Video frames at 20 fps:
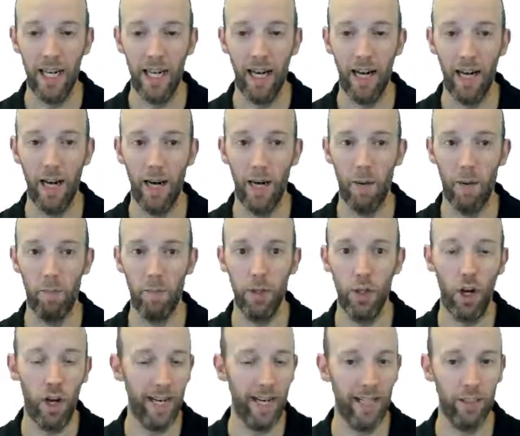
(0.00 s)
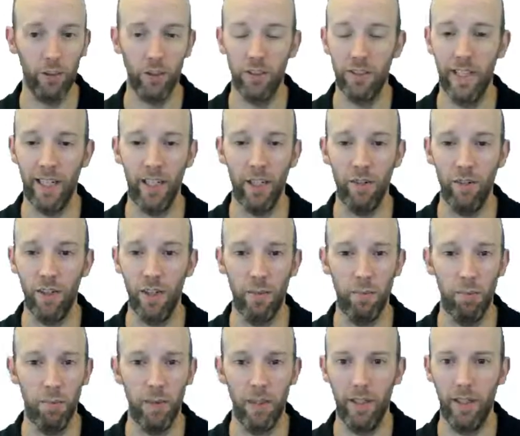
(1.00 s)
9 out of 10 of
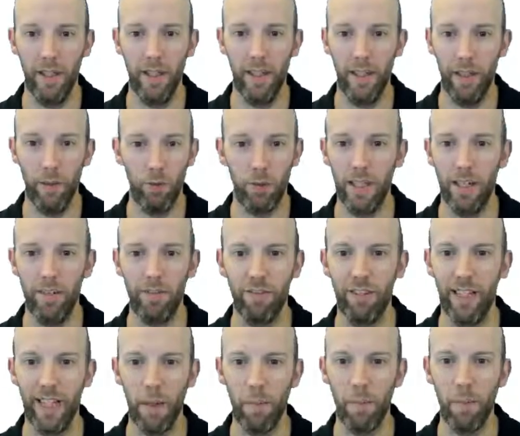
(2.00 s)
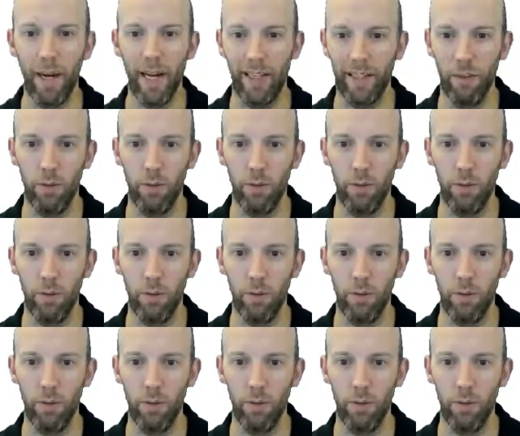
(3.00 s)
them, there was never any impact.